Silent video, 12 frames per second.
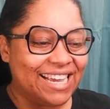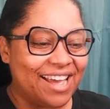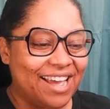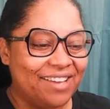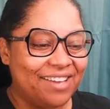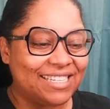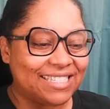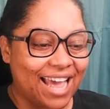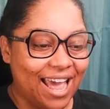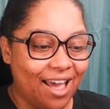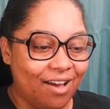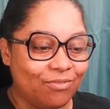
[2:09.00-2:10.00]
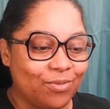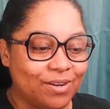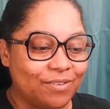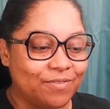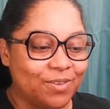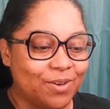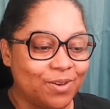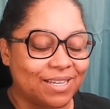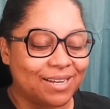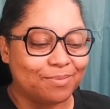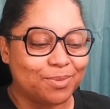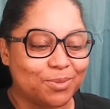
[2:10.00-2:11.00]
Evan says, I have one of those
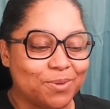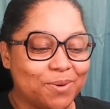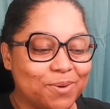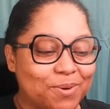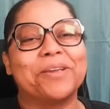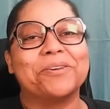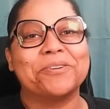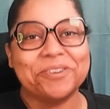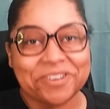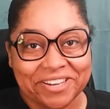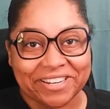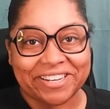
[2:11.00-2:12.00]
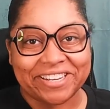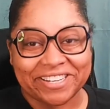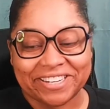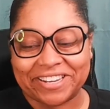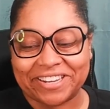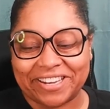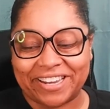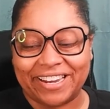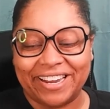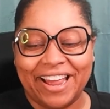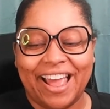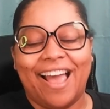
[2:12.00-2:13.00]
and I'm doing okay. Good, good, good.
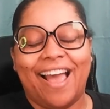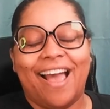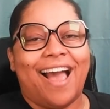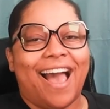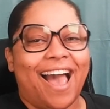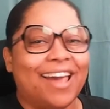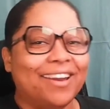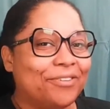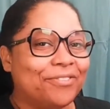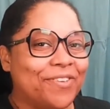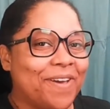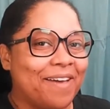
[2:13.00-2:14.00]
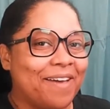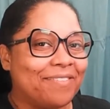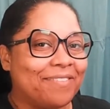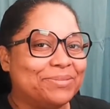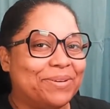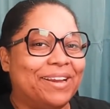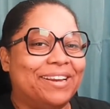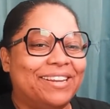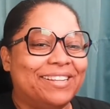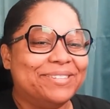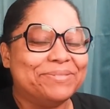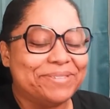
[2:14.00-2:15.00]
I don't know if you have this one.
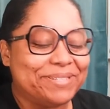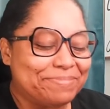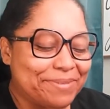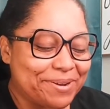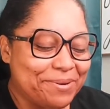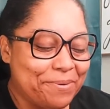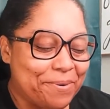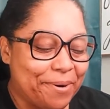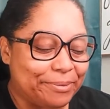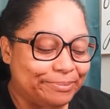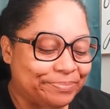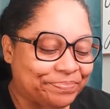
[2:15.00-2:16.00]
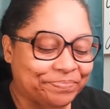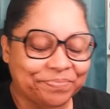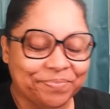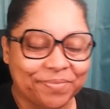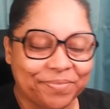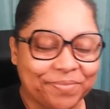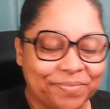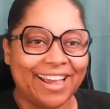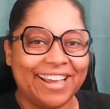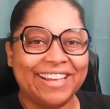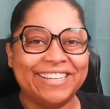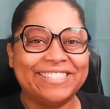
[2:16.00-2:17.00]
This one is pretty cool. All right,
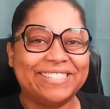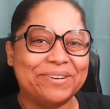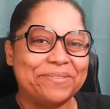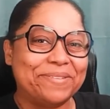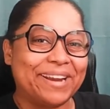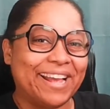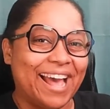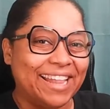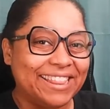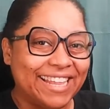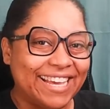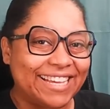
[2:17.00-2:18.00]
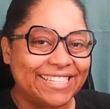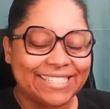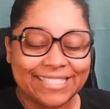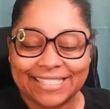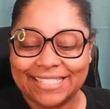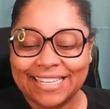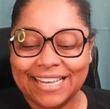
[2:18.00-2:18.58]
so when I got this